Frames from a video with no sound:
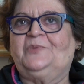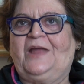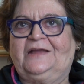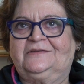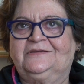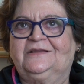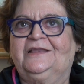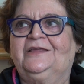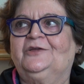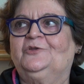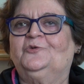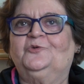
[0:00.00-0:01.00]
It's
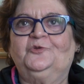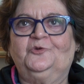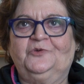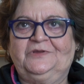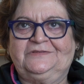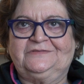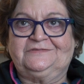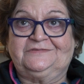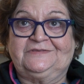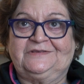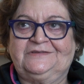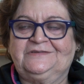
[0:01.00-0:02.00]
practically a no-no in
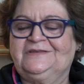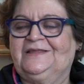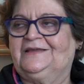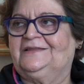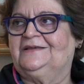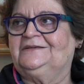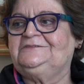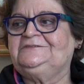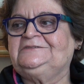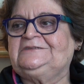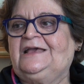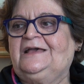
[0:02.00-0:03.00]
certain
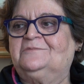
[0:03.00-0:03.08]
areas.